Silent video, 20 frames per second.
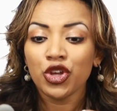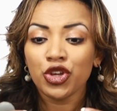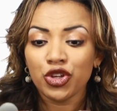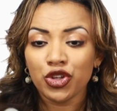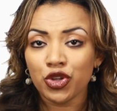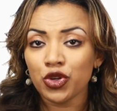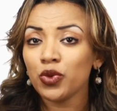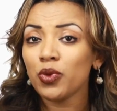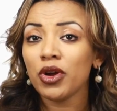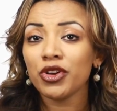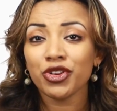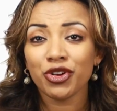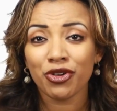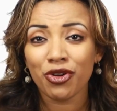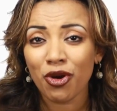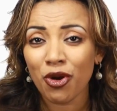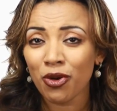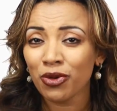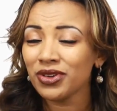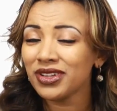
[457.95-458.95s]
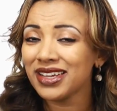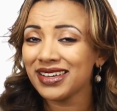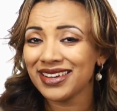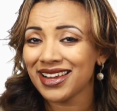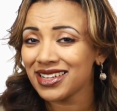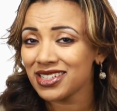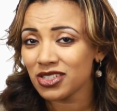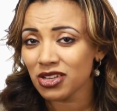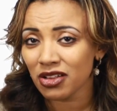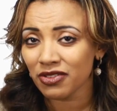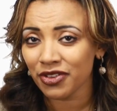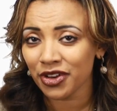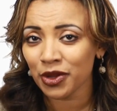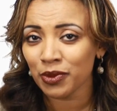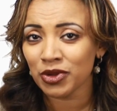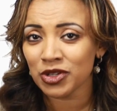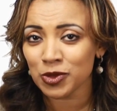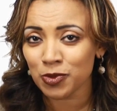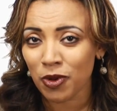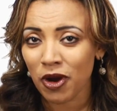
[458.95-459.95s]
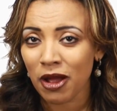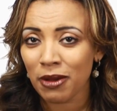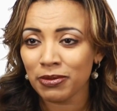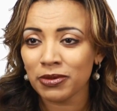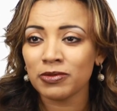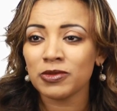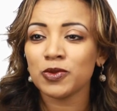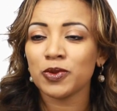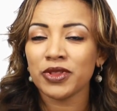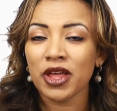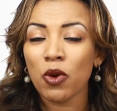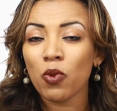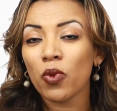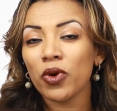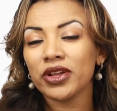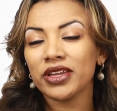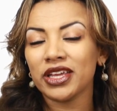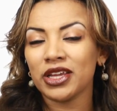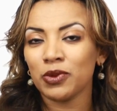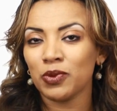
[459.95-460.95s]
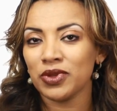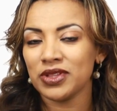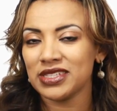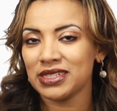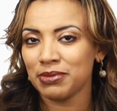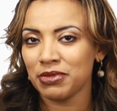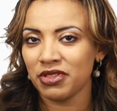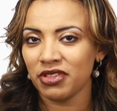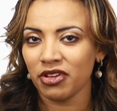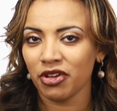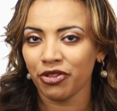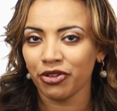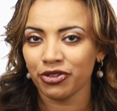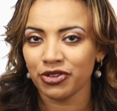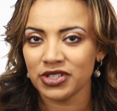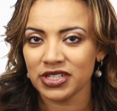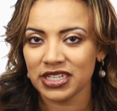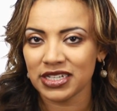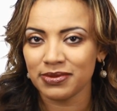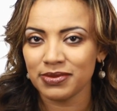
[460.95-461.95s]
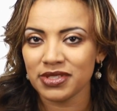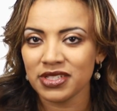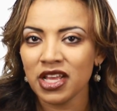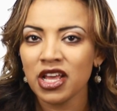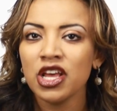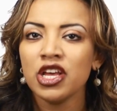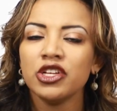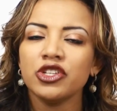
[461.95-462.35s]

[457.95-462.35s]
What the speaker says: you on your own cannot solve anyone's problems without working with some of the other teams.